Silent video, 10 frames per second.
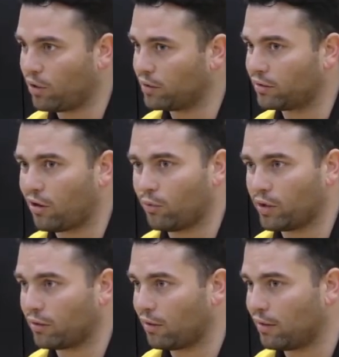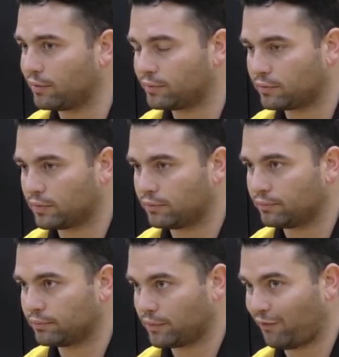We're going to start with our
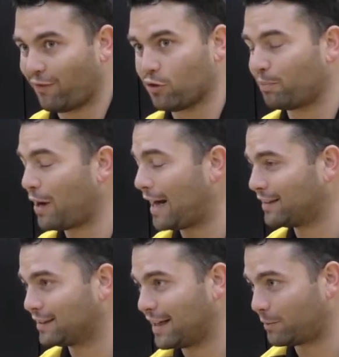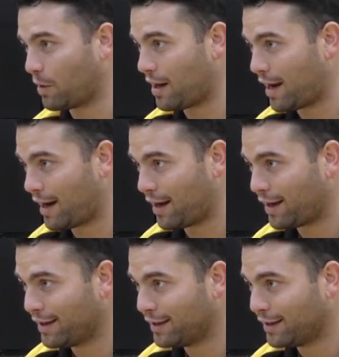first practice next Monday.